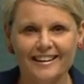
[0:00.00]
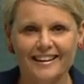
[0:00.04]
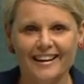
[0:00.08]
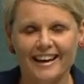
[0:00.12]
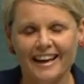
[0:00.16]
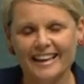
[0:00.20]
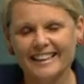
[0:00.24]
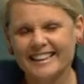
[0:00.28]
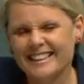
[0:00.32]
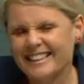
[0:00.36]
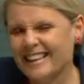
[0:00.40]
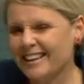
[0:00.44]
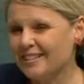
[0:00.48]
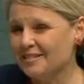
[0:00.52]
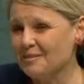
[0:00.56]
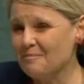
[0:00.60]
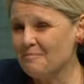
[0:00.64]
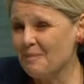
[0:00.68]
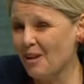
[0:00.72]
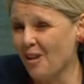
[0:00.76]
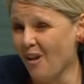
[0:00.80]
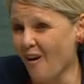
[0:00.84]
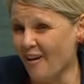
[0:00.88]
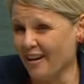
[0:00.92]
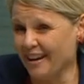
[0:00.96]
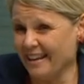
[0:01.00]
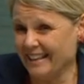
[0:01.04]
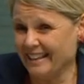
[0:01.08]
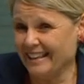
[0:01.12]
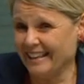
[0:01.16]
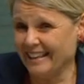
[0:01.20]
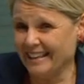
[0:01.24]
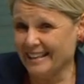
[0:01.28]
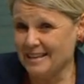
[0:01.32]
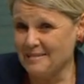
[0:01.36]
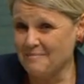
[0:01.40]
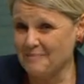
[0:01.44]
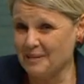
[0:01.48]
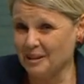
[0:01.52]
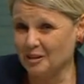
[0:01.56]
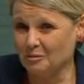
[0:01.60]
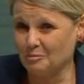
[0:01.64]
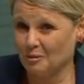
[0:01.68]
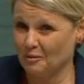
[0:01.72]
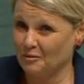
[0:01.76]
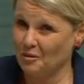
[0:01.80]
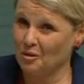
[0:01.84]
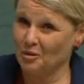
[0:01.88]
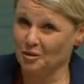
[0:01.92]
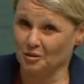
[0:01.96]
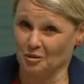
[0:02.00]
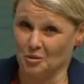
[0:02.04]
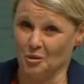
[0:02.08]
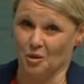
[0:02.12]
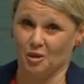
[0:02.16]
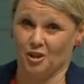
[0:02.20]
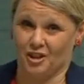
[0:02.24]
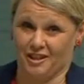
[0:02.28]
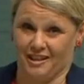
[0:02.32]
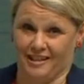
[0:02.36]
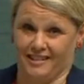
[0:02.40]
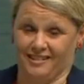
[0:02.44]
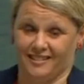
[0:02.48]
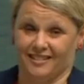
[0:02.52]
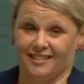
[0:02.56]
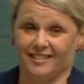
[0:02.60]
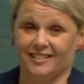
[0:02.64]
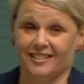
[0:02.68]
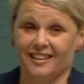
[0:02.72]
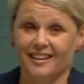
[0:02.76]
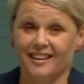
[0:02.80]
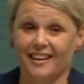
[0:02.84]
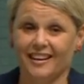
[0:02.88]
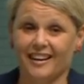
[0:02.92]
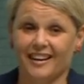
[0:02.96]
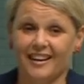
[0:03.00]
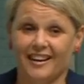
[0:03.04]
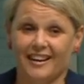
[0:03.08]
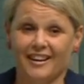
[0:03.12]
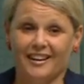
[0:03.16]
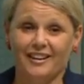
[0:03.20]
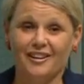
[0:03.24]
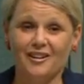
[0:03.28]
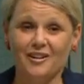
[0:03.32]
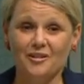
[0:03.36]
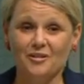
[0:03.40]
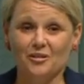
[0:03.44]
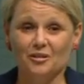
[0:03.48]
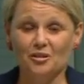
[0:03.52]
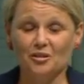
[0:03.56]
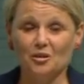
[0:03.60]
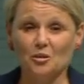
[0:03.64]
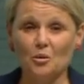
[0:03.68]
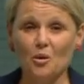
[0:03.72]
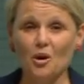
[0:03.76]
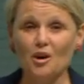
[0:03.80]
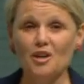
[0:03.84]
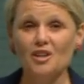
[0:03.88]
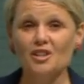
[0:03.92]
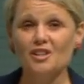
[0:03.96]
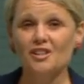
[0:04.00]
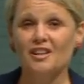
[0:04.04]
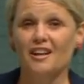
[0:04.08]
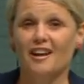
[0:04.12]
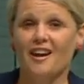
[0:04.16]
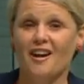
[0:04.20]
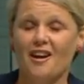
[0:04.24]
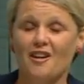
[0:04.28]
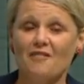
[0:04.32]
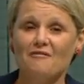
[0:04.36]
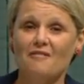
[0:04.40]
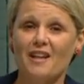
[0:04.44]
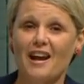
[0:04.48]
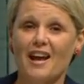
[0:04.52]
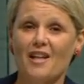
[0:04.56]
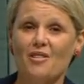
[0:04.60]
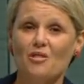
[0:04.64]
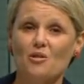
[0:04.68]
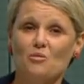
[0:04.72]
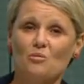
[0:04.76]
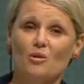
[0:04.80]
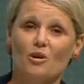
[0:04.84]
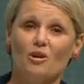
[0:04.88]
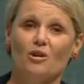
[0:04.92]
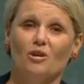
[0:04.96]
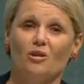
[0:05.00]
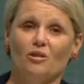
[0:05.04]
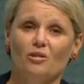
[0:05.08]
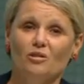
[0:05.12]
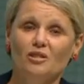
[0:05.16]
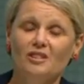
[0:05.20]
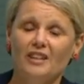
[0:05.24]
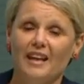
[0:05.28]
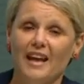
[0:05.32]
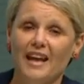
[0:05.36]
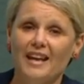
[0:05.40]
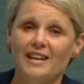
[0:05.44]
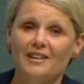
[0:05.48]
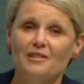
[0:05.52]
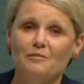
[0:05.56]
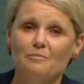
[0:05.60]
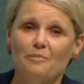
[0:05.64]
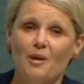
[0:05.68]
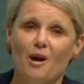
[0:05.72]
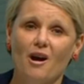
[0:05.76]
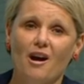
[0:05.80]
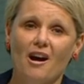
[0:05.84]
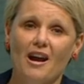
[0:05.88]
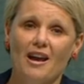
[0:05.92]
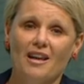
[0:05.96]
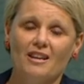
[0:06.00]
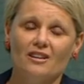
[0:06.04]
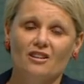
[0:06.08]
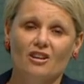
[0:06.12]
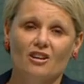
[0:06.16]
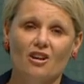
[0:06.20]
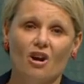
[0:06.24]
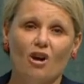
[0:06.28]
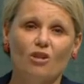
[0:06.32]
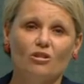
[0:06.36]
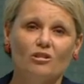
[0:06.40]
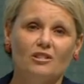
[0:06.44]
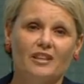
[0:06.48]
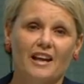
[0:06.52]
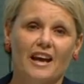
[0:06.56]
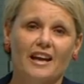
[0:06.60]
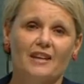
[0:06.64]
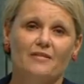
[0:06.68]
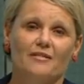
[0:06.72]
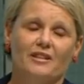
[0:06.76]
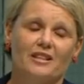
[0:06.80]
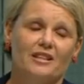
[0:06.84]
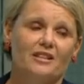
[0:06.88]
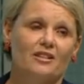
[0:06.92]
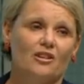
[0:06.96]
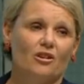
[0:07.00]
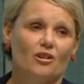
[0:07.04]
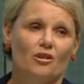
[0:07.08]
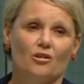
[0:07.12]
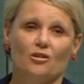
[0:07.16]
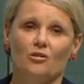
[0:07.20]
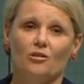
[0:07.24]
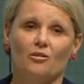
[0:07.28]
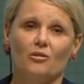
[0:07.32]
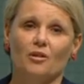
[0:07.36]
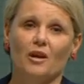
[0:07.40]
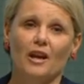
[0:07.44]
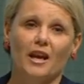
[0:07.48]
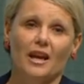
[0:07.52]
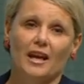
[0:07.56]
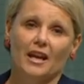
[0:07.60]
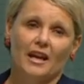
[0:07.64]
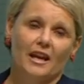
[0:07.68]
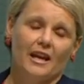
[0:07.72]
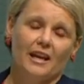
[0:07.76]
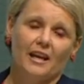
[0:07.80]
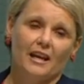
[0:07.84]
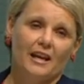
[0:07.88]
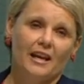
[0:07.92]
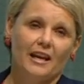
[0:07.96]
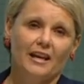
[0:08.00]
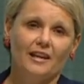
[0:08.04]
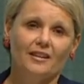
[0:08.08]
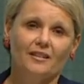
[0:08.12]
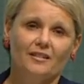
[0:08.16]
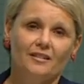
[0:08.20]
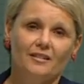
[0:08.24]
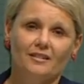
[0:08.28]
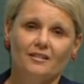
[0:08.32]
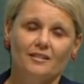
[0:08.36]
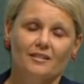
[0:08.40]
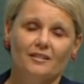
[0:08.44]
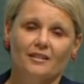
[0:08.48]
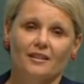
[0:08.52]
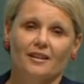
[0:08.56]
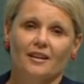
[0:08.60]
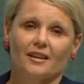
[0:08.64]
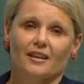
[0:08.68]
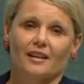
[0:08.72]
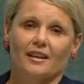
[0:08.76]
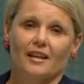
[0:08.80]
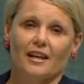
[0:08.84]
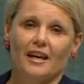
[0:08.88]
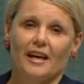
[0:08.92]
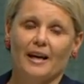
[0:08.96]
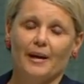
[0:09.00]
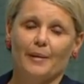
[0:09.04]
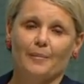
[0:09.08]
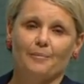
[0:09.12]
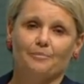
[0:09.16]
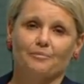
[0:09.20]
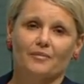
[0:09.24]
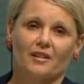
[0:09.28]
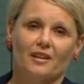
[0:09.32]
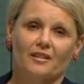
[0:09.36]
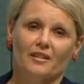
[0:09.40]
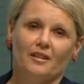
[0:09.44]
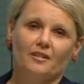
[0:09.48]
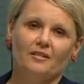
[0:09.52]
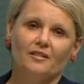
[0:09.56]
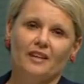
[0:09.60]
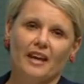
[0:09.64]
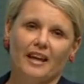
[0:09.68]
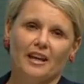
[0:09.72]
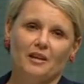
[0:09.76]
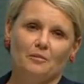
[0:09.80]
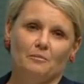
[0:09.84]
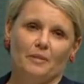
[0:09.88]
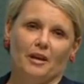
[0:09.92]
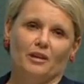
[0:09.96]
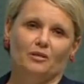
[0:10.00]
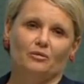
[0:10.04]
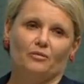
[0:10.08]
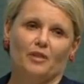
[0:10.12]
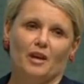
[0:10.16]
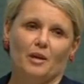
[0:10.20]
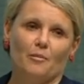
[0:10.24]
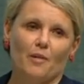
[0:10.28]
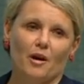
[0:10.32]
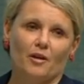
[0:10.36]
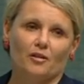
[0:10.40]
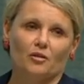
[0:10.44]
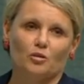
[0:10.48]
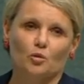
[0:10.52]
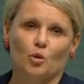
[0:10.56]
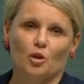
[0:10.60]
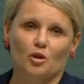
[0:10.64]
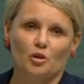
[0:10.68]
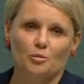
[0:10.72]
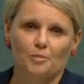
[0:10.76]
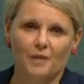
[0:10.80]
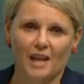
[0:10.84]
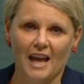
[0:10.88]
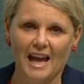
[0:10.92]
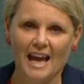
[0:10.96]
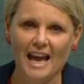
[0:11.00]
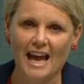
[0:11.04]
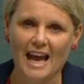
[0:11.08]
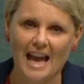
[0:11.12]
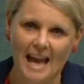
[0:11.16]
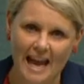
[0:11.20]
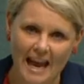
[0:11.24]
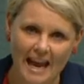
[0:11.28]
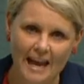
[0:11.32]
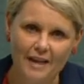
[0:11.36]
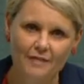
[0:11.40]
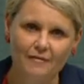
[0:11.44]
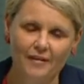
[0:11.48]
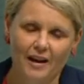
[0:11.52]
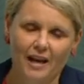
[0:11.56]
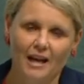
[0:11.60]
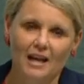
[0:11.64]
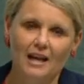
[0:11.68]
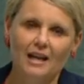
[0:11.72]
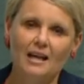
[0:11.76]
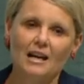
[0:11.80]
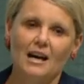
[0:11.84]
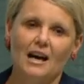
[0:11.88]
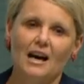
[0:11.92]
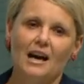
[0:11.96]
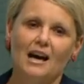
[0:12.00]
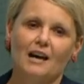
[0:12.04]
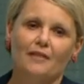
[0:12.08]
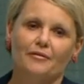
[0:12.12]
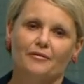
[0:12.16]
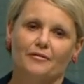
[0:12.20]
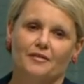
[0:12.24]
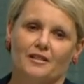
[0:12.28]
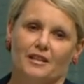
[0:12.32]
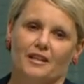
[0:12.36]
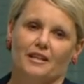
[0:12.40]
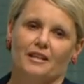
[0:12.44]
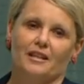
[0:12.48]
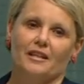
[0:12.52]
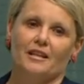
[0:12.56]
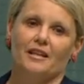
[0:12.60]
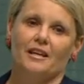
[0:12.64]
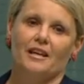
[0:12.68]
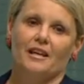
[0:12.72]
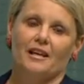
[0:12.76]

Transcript: it doesn't belong in the Olympics before squash does. You know, squash around the world, headed by Nicole David, who is the second best female squash player ever after